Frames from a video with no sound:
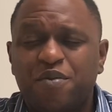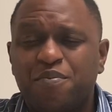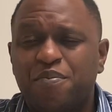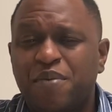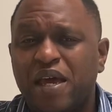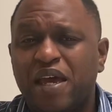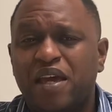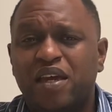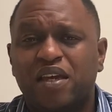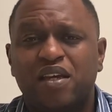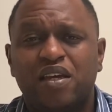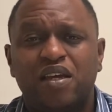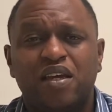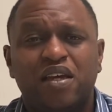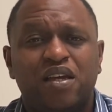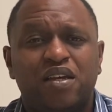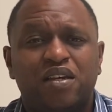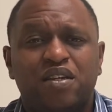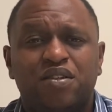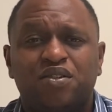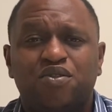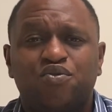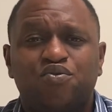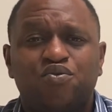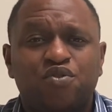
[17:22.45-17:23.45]
It's a real
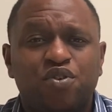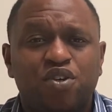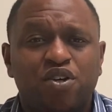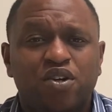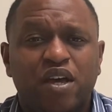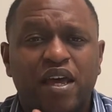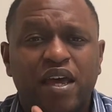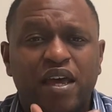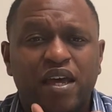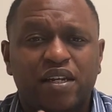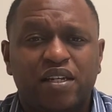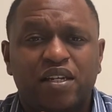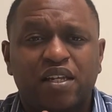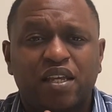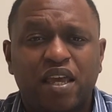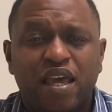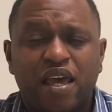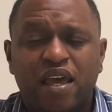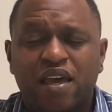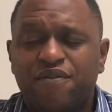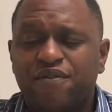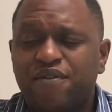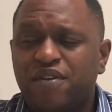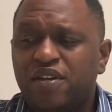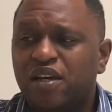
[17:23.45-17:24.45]
hectic
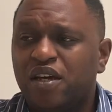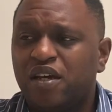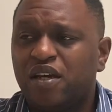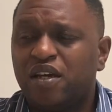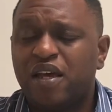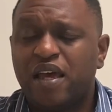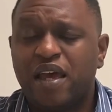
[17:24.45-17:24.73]
headache.